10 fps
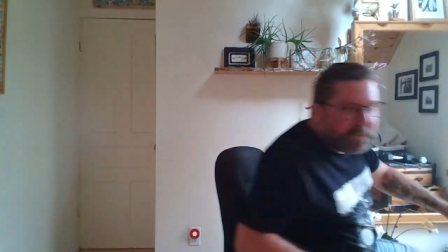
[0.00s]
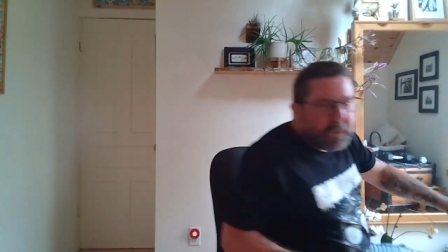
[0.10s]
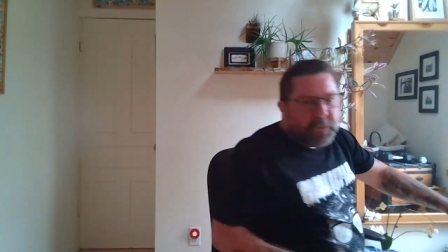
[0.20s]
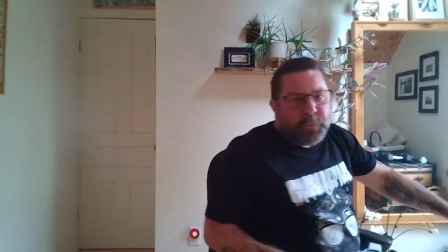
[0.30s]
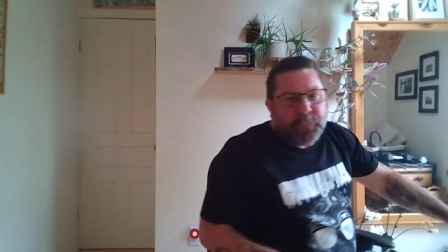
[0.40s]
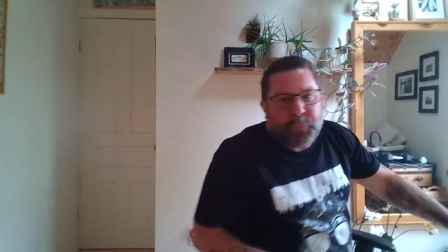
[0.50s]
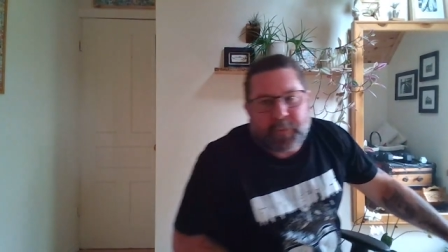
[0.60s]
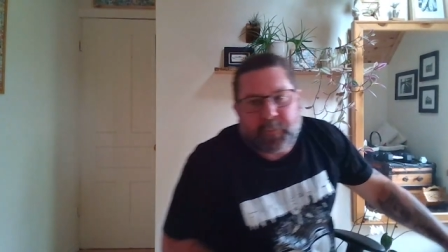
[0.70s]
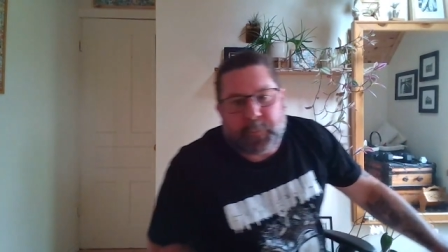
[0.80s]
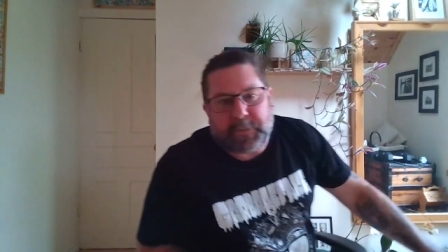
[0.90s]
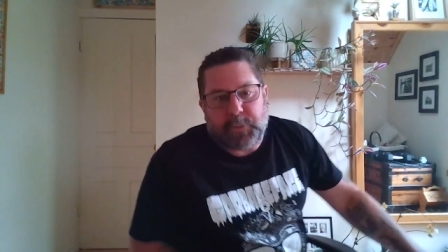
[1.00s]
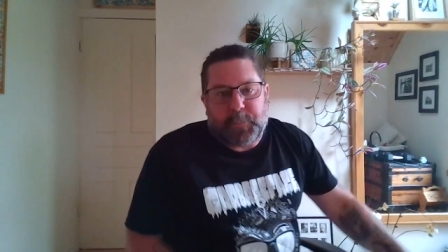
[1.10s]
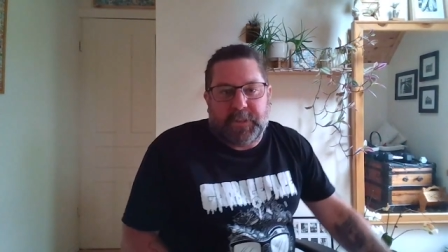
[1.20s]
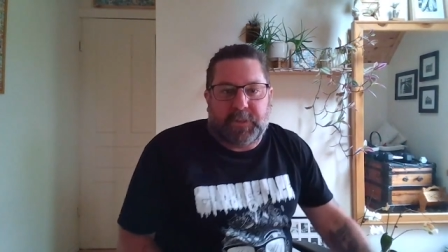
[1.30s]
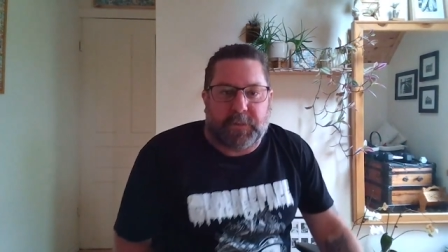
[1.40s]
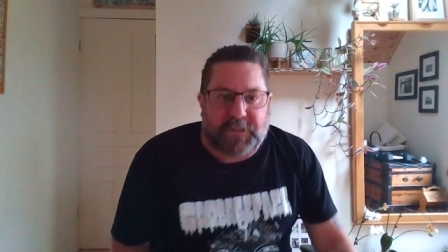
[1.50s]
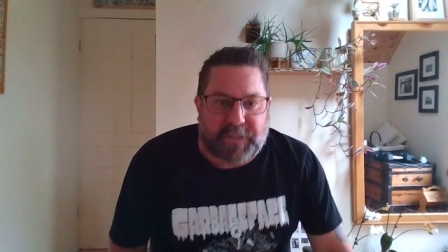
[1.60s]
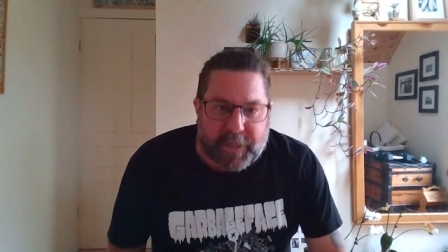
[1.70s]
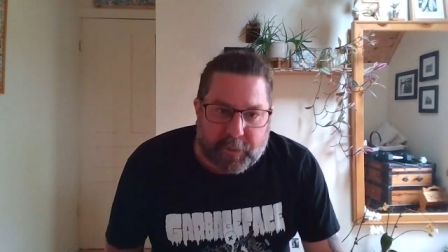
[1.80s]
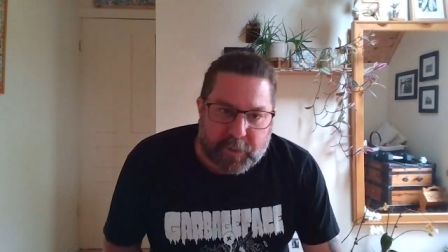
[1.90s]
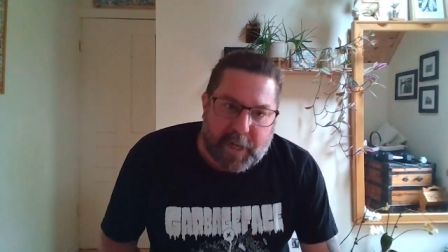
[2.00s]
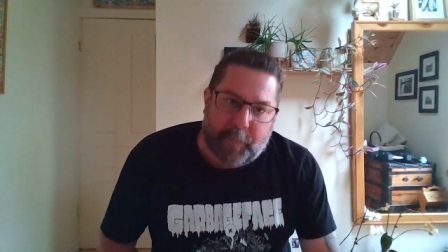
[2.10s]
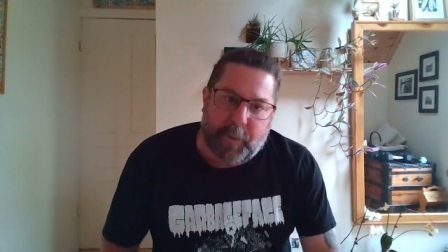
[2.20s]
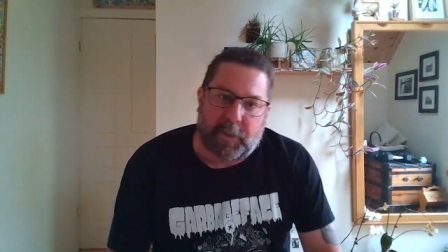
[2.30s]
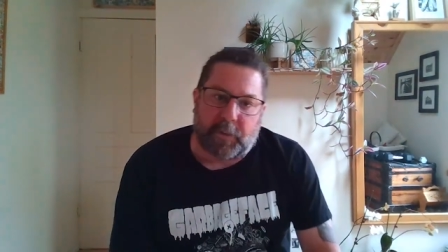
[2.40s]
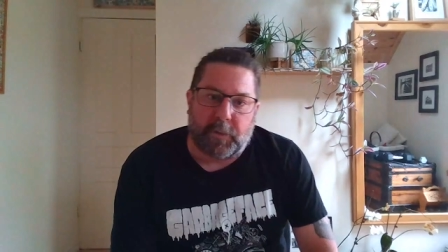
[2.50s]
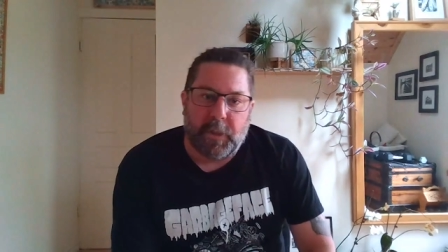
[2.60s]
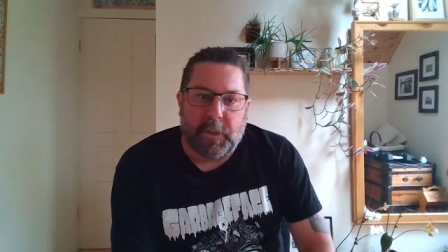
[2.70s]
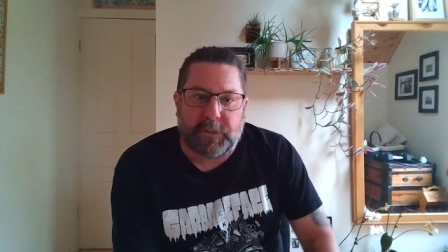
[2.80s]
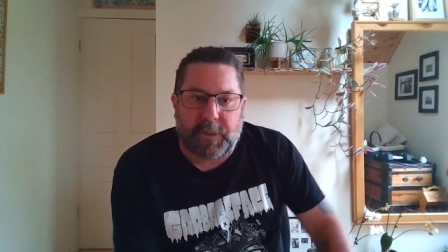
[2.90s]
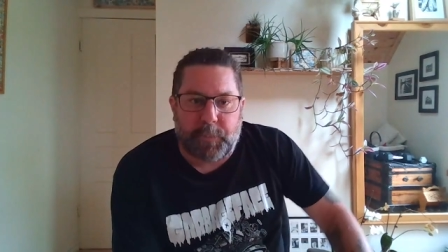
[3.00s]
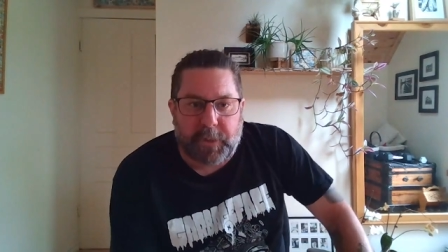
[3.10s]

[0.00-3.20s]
I don't know if you ever went to a place called Standard Chemical. It's up near